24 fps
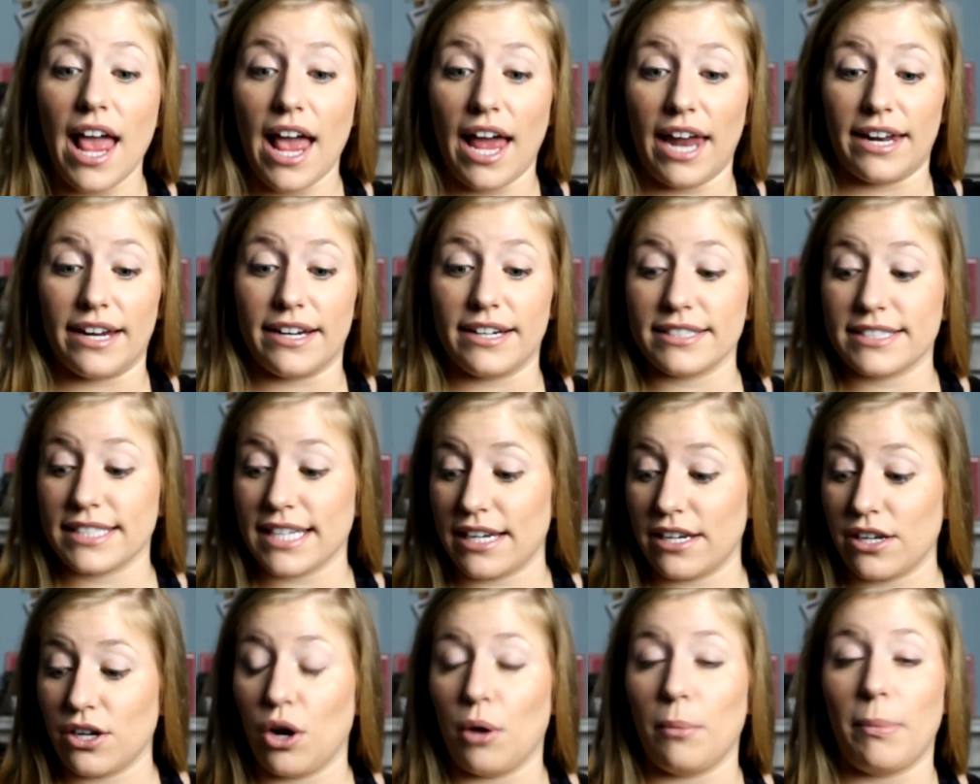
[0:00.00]
and I
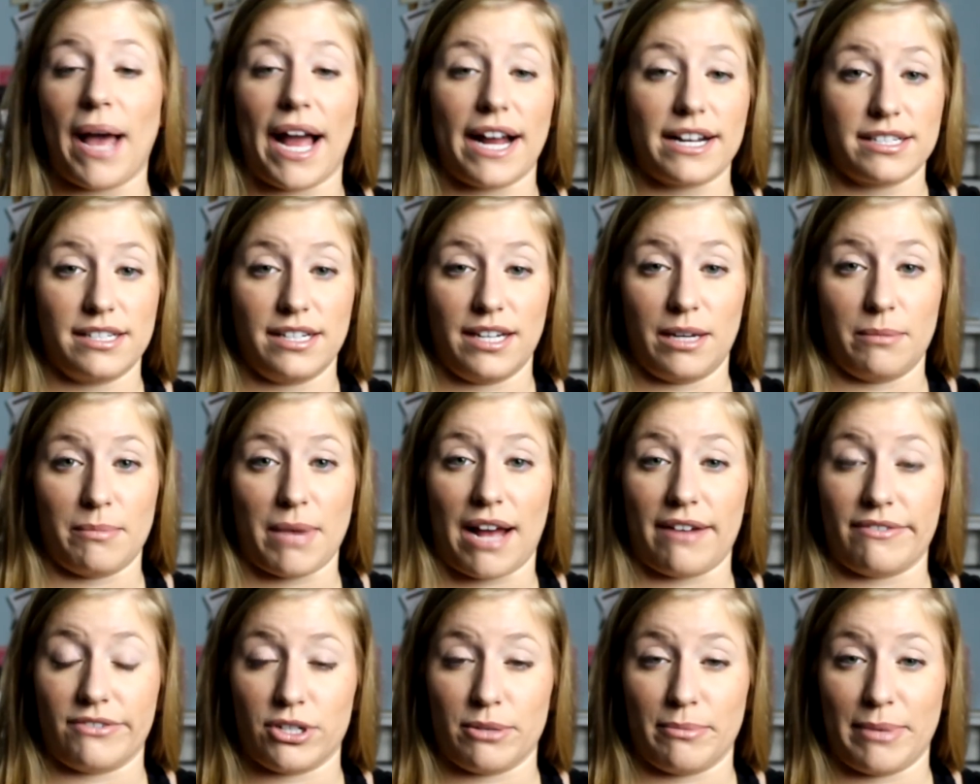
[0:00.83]
decided to go back to him
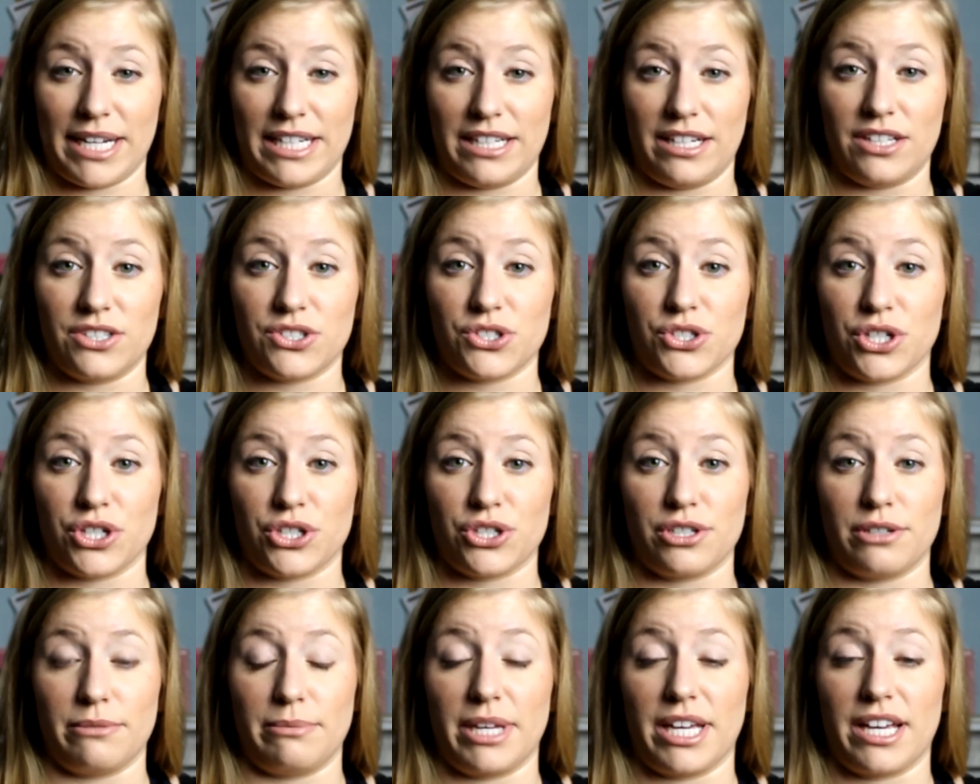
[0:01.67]
after my knee
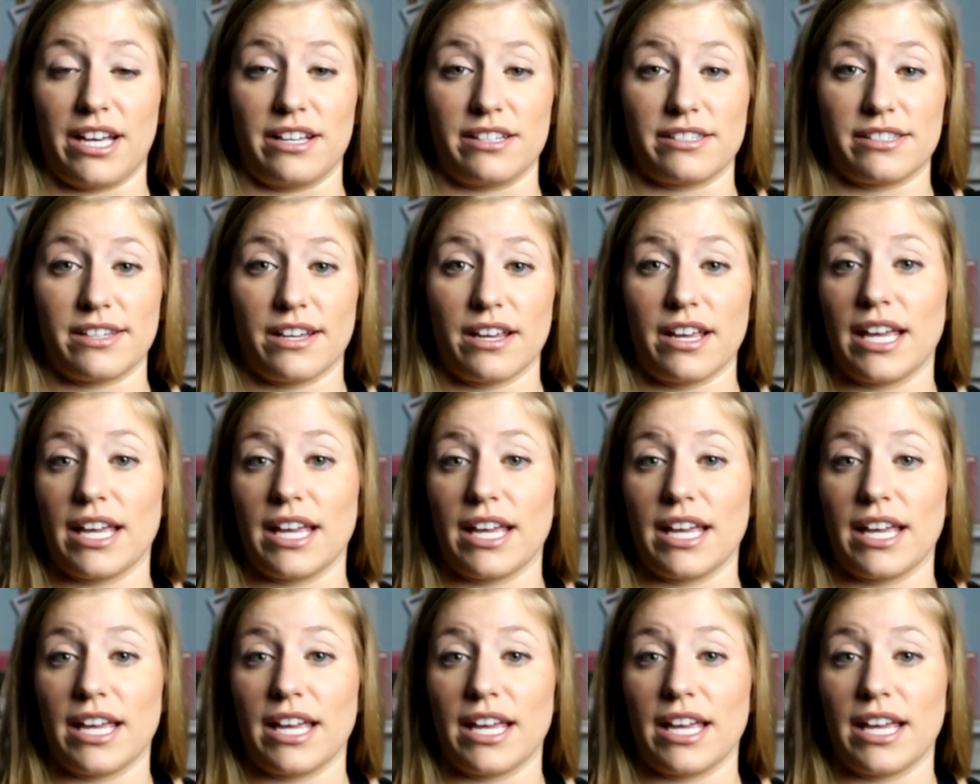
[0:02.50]
surgery because